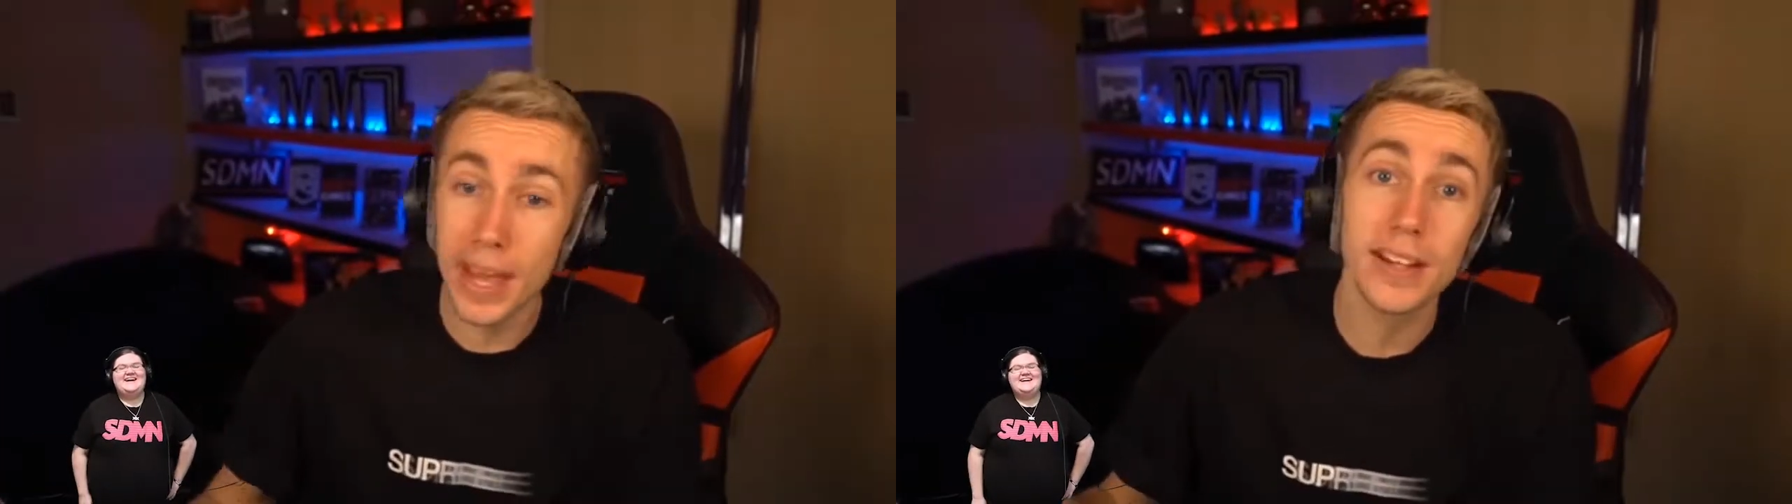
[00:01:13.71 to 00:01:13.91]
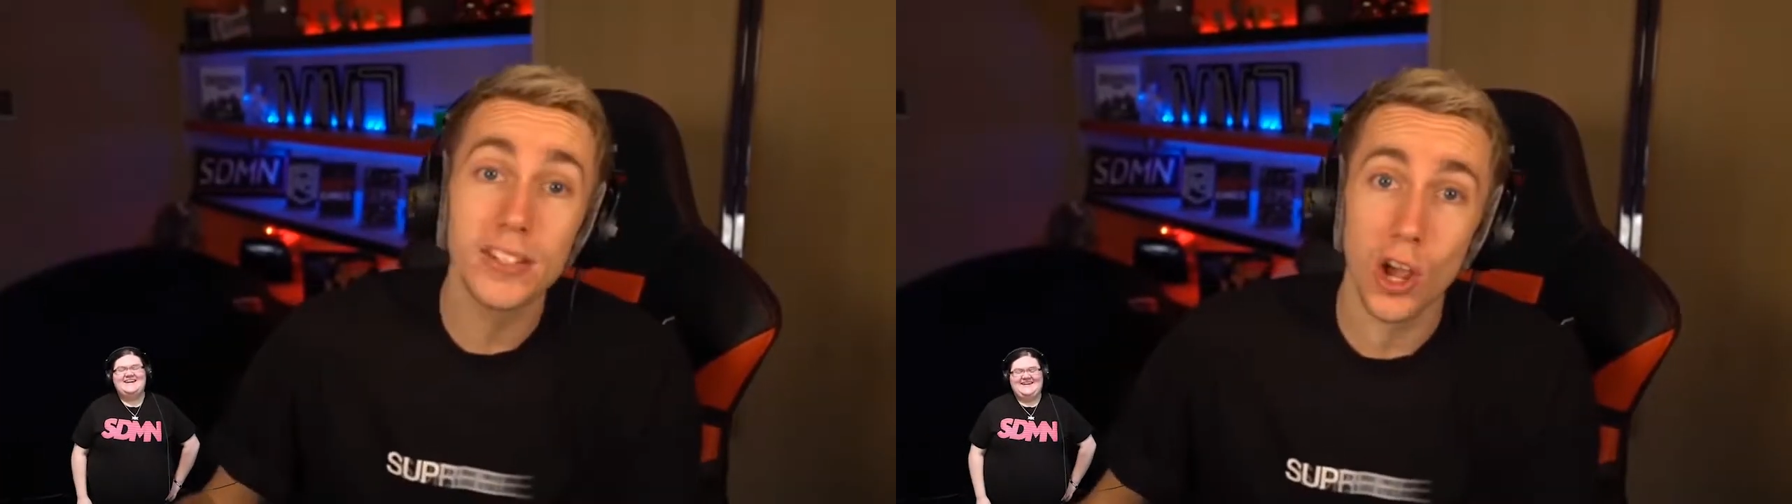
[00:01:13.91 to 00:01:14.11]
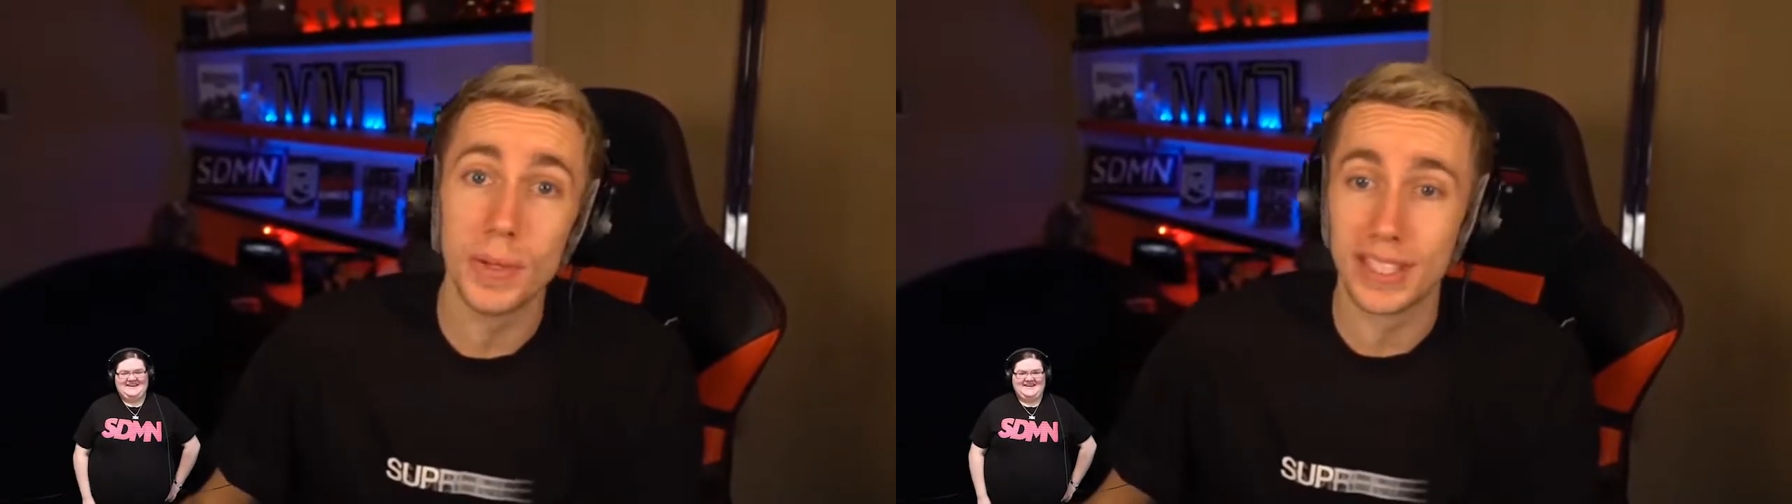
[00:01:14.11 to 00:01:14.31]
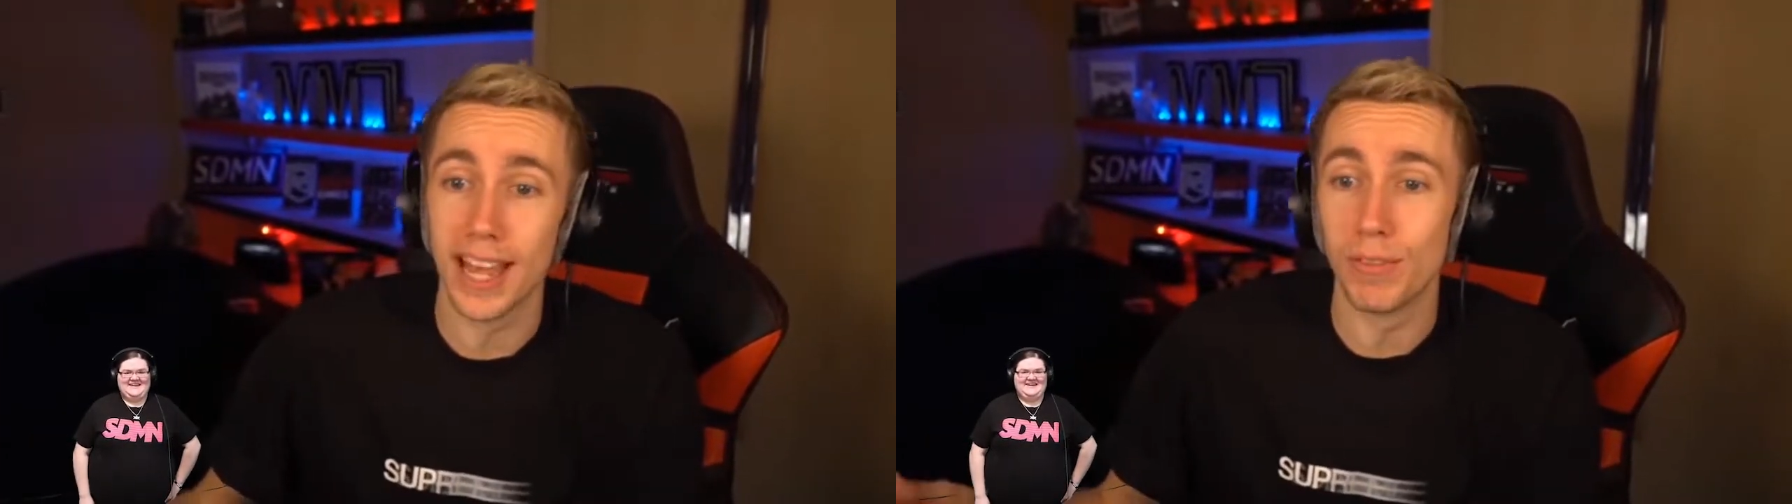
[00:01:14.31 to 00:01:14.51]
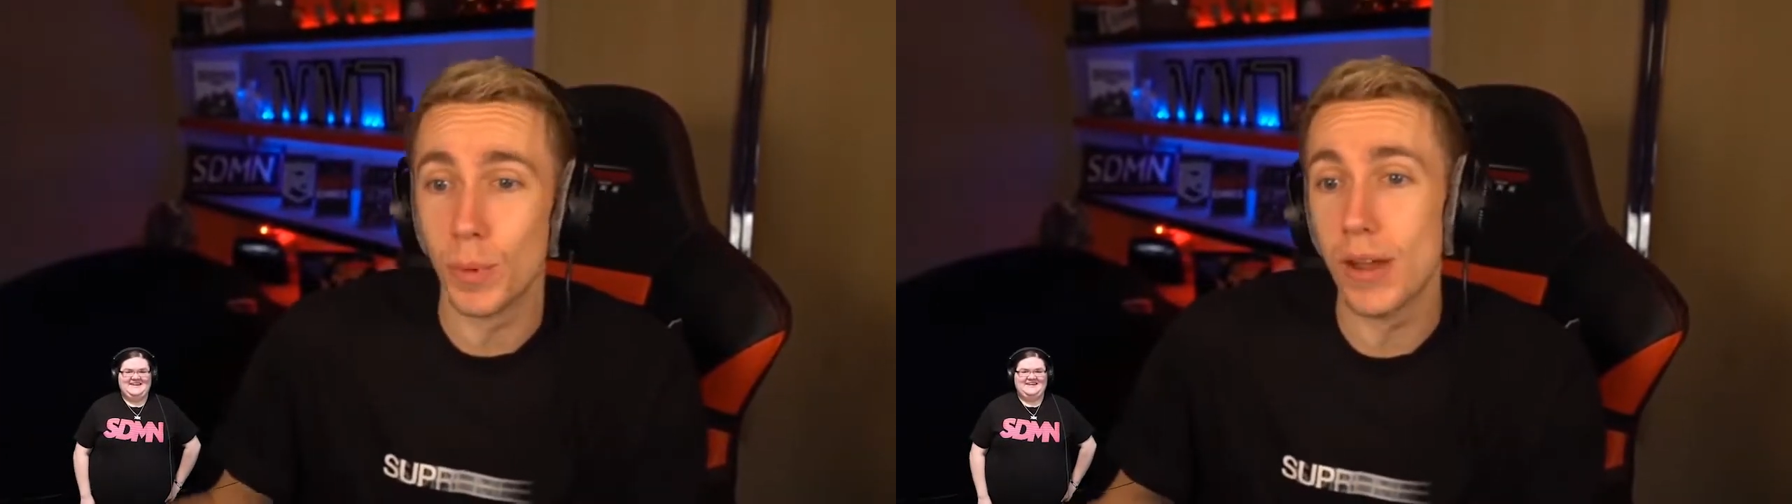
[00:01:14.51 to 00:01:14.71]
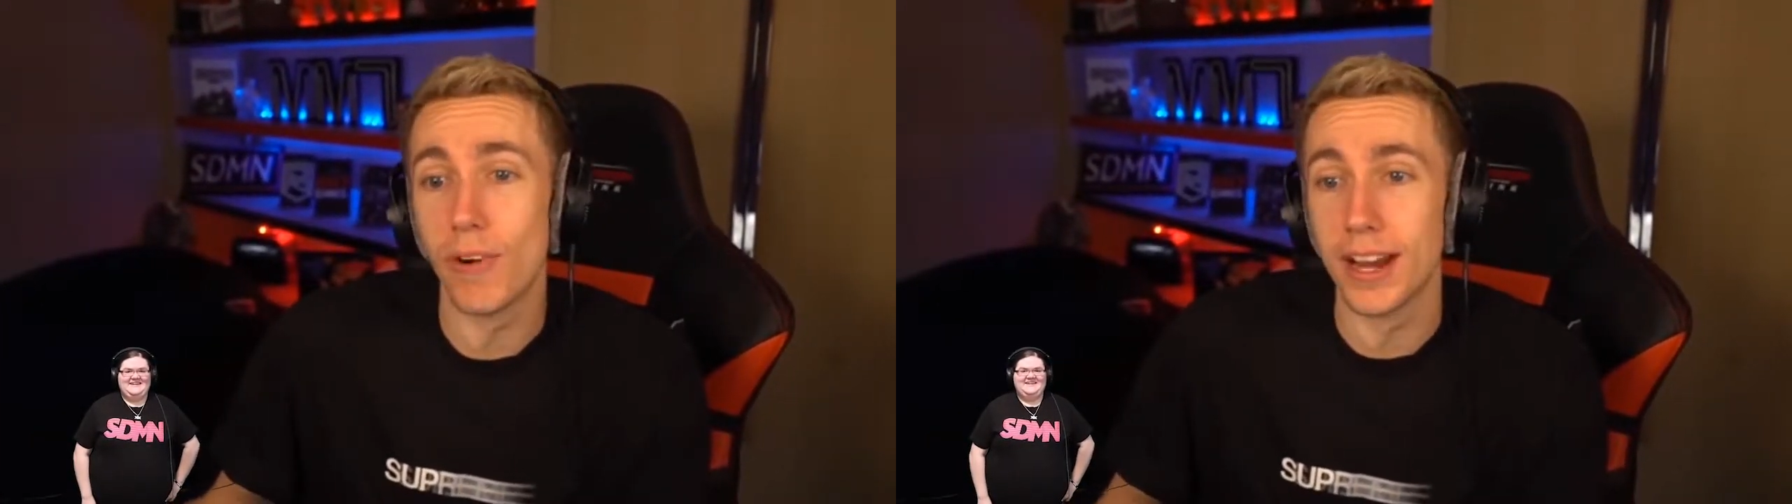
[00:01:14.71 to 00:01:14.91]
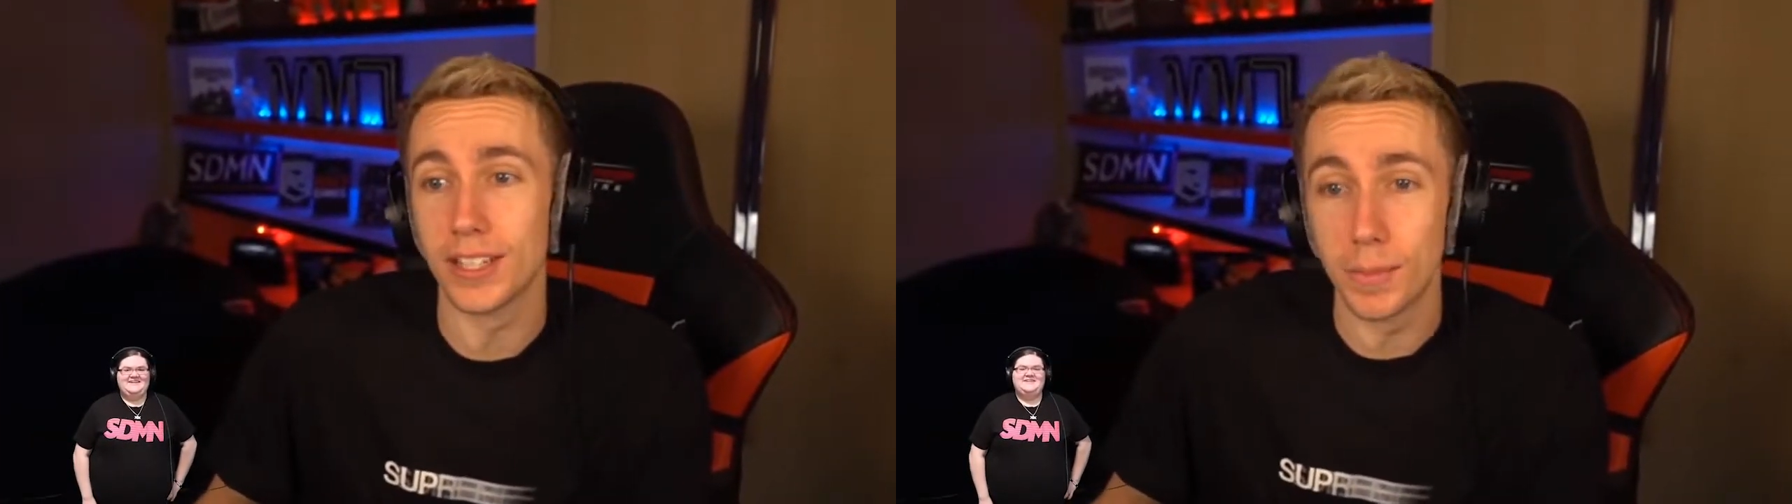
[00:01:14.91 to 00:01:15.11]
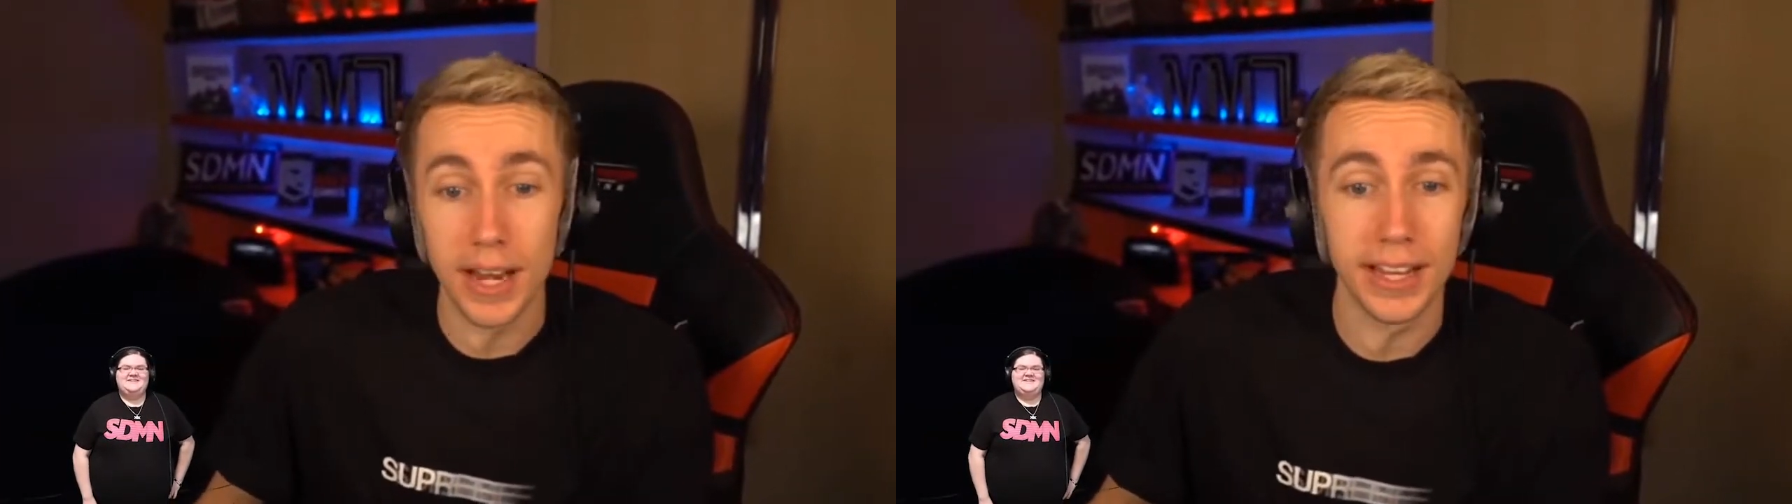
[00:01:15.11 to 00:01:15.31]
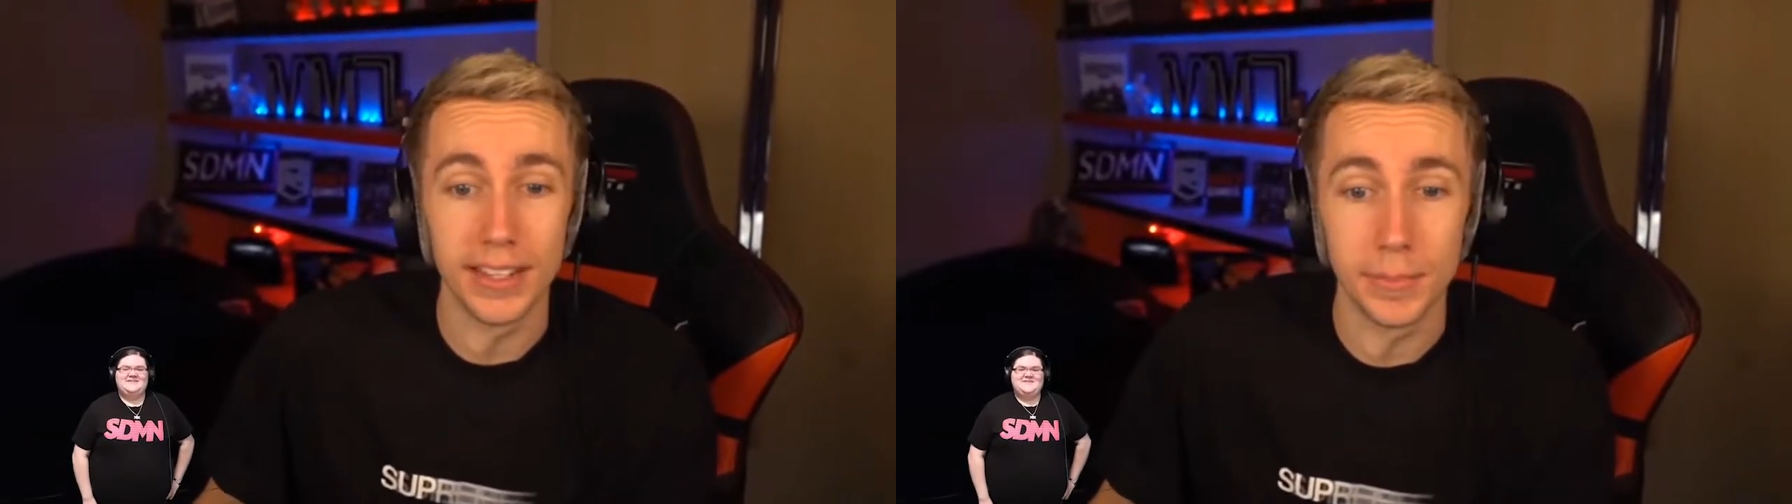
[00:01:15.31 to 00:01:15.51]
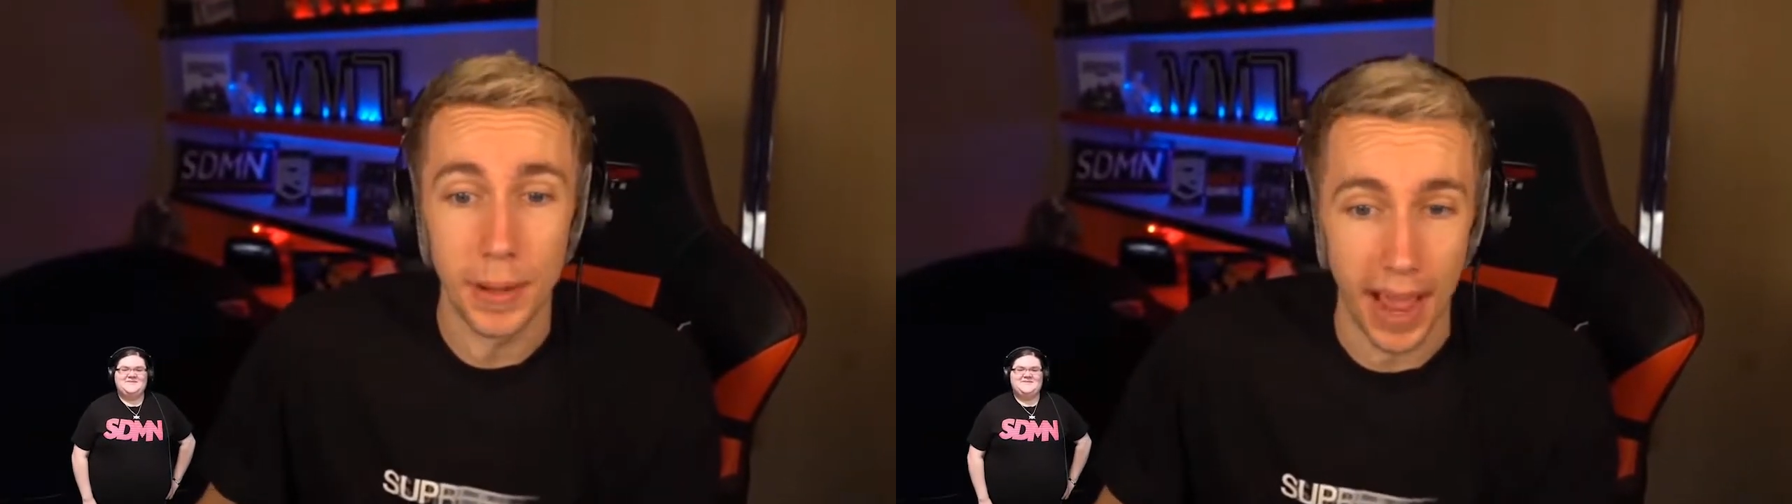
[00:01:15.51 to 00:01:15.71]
Me and Toby said if we raised £1 million